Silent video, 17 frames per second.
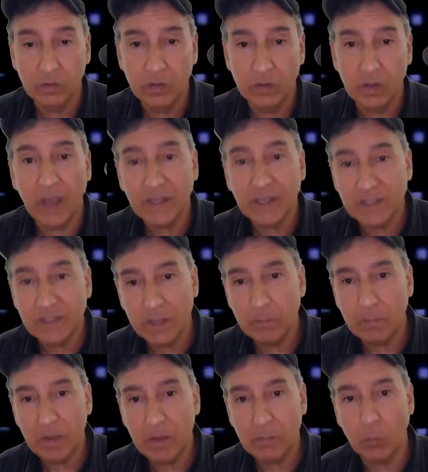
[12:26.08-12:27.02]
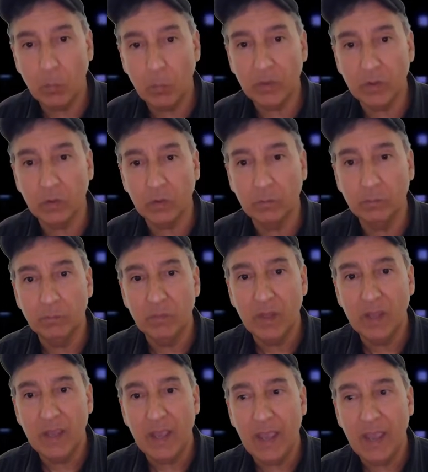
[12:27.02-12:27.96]
I seen people with them,
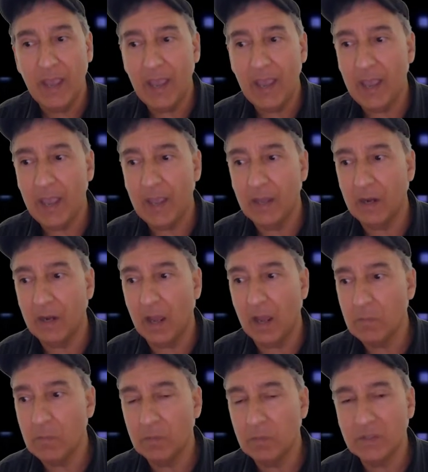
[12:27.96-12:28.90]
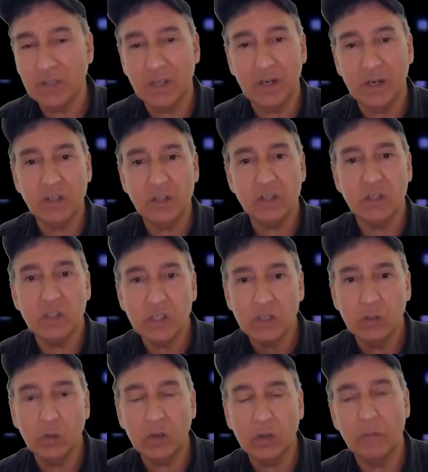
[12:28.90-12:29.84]
and I remember saying, I used to
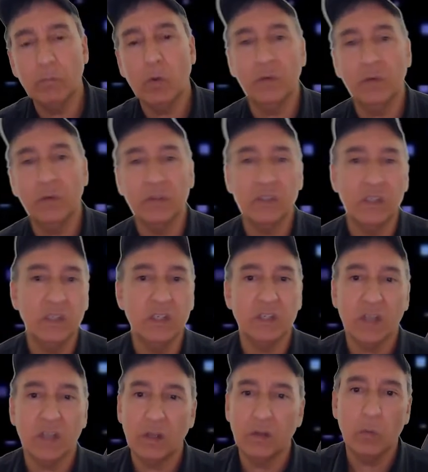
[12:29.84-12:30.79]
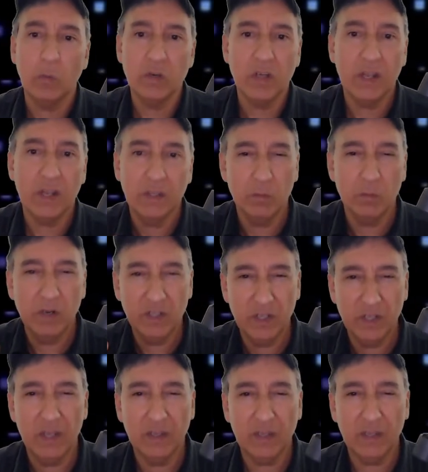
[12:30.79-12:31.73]
just look at Marvin and say, geez, I wish I had the money to
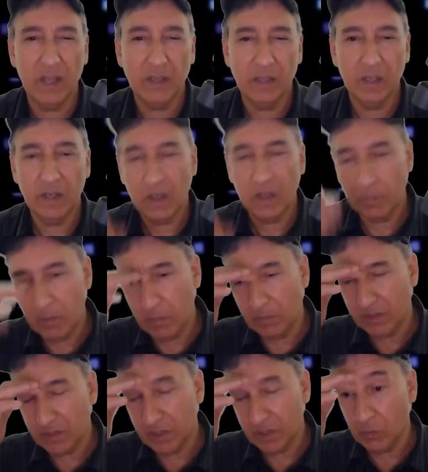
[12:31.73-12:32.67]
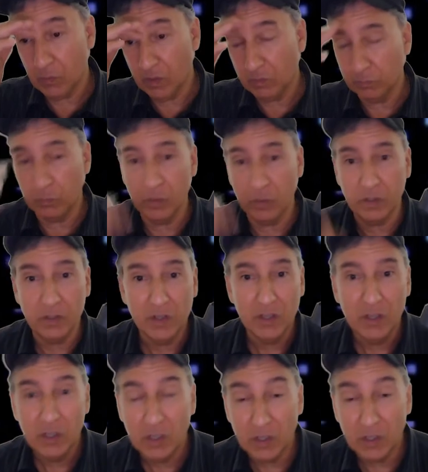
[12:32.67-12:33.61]
get that there. Now, people might say, well, boy,
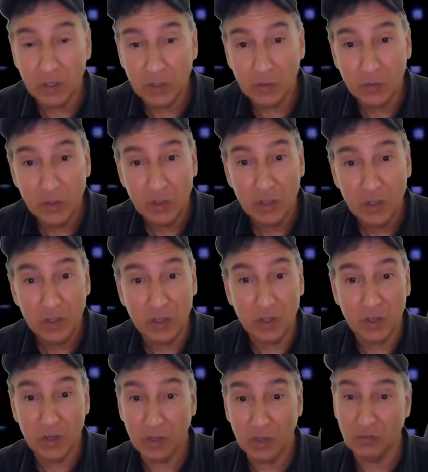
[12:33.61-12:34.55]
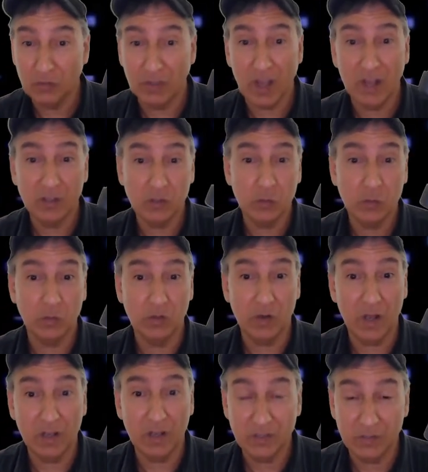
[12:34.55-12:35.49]
you know, $100,
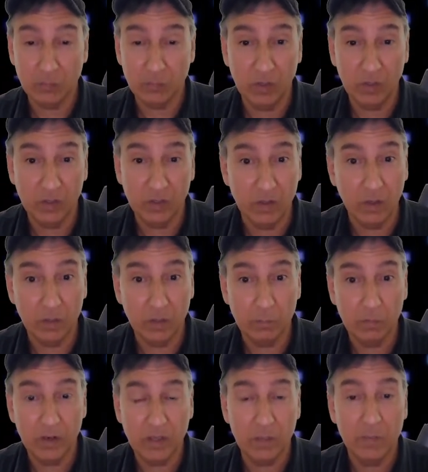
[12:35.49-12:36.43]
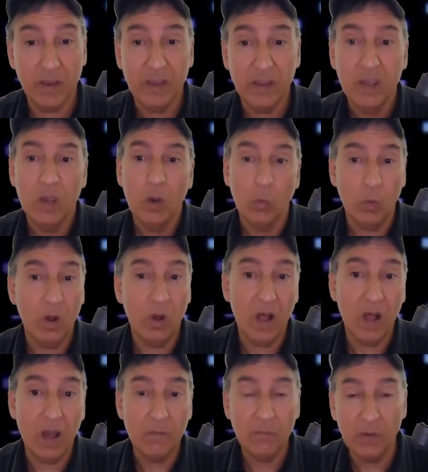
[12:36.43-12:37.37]
$200 is really going to break your bank. Well,
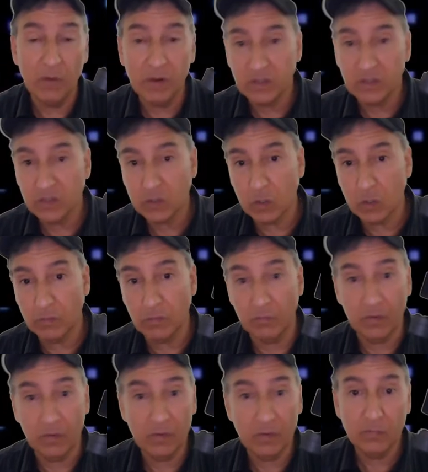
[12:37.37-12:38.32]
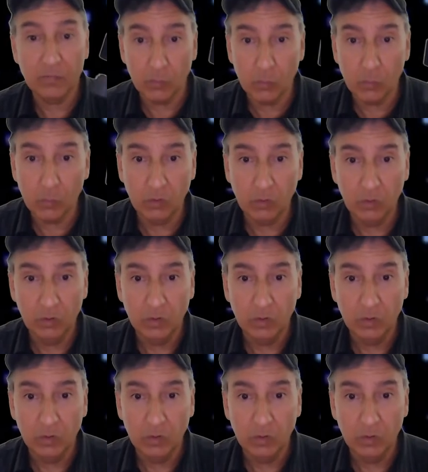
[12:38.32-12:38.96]
I'm very conservative, very frugal.